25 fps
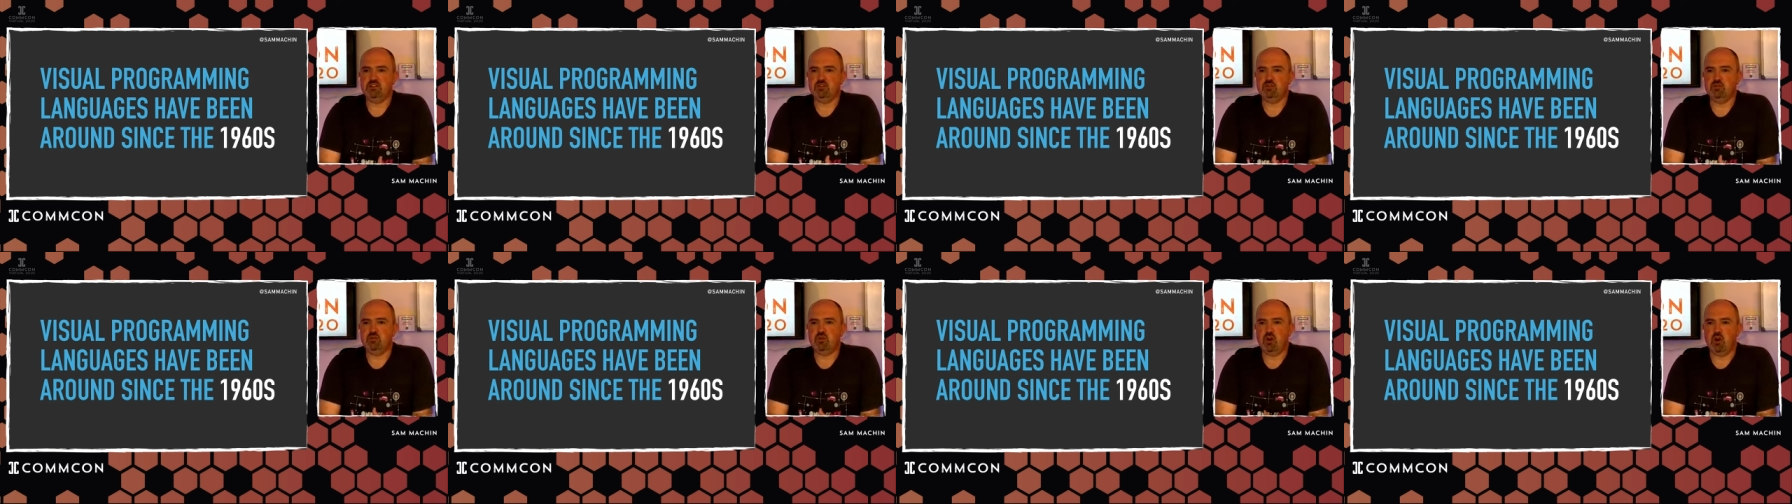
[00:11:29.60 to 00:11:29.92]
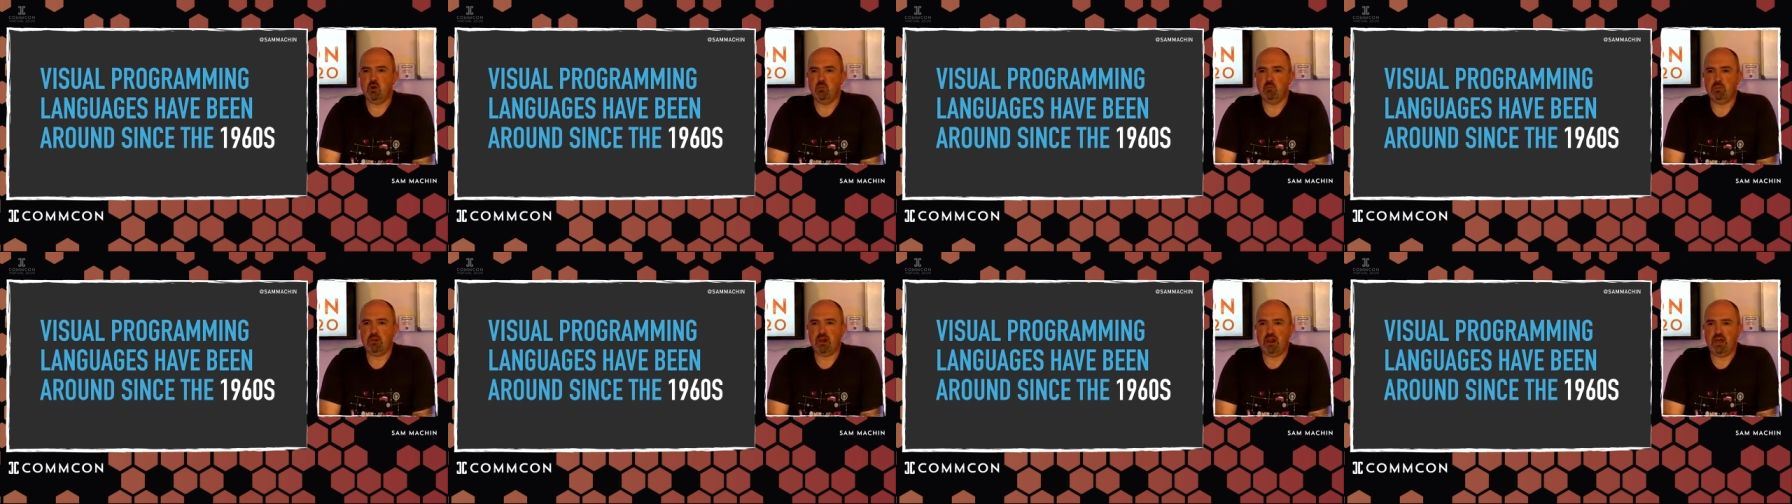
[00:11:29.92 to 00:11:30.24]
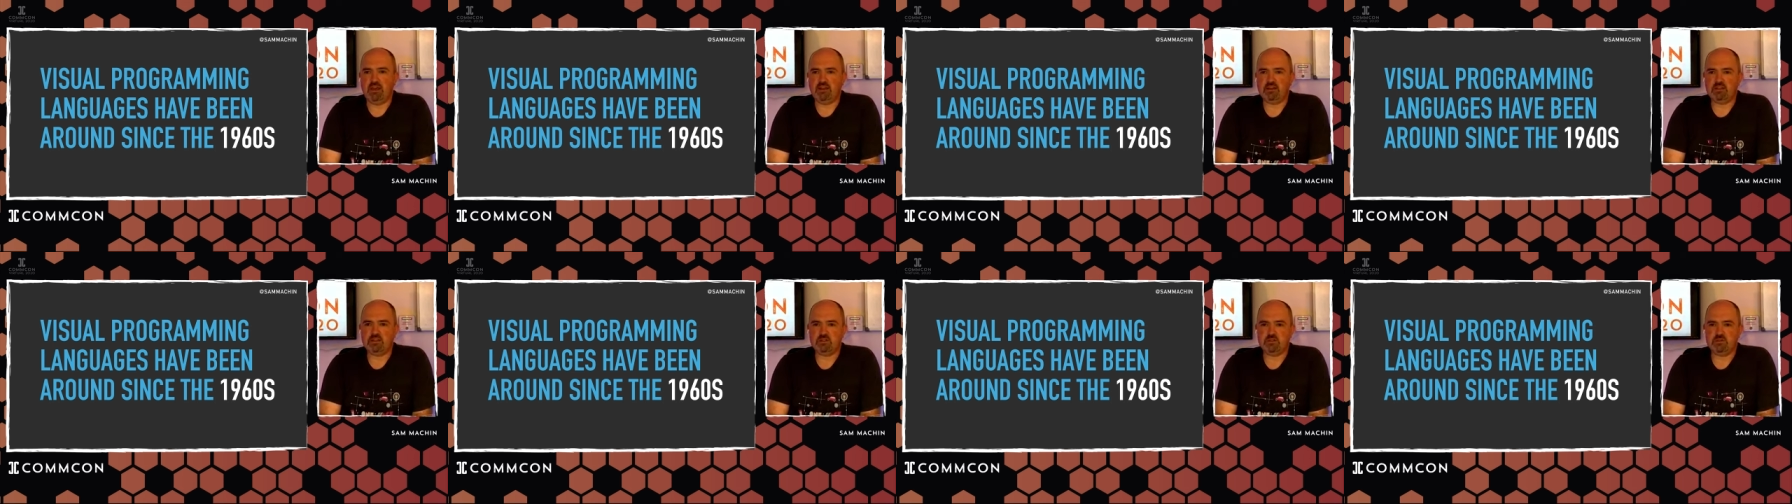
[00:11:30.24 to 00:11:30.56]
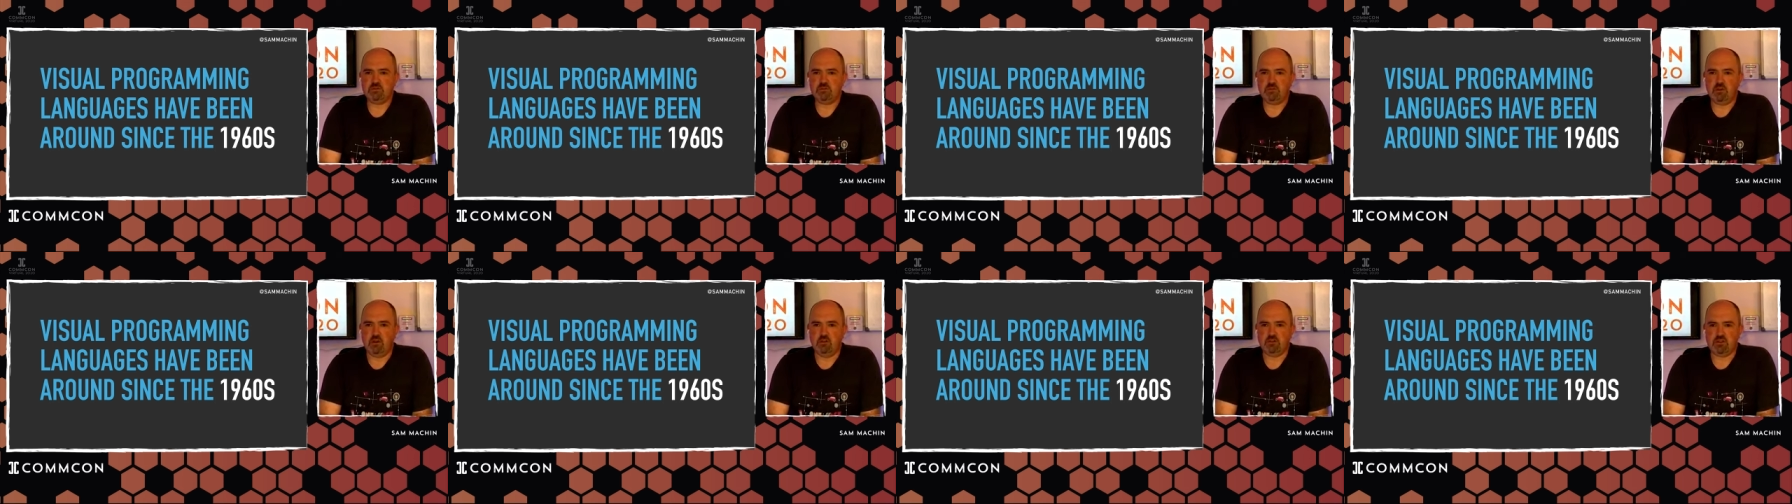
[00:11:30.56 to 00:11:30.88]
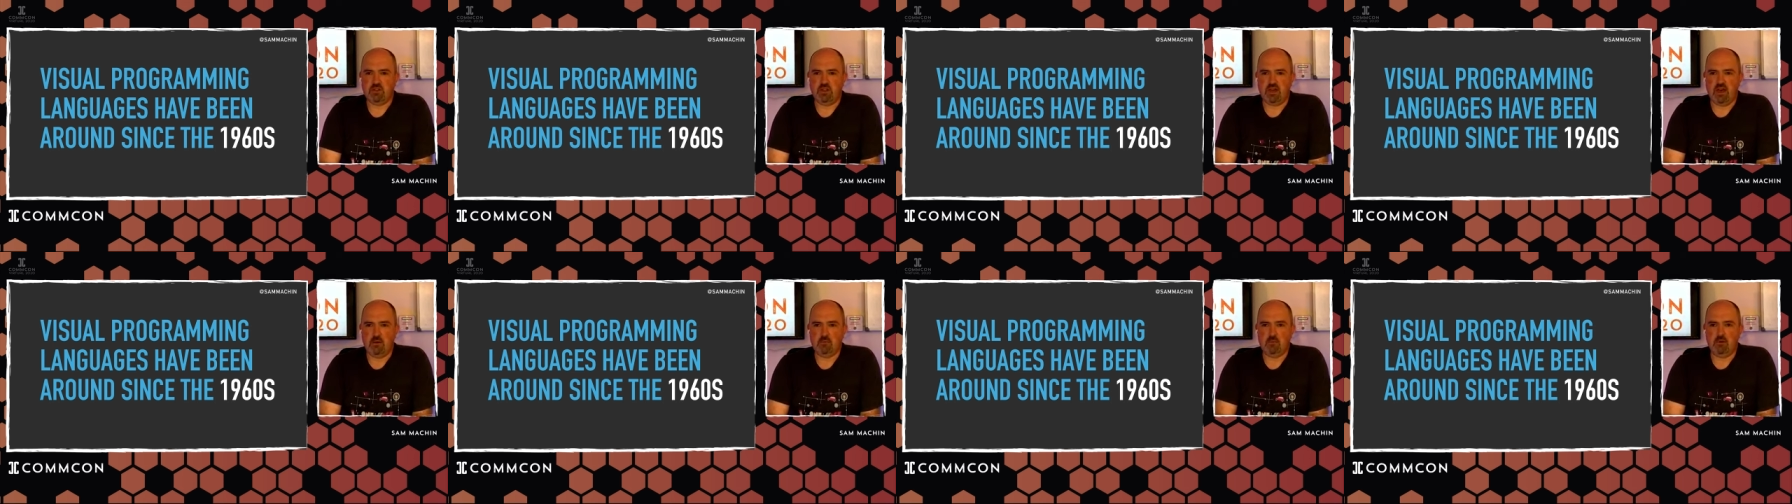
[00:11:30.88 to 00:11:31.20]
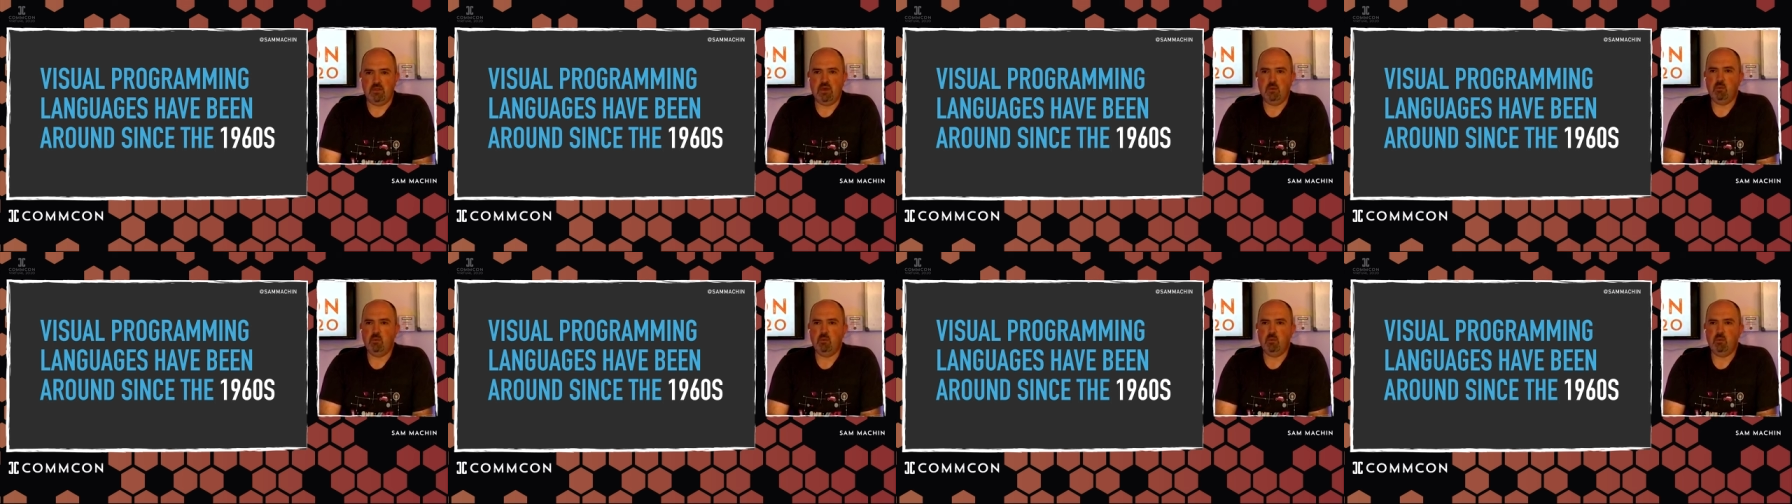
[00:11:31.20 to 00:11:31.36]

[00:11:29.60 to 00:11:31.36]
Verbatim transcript: do complex flows like that.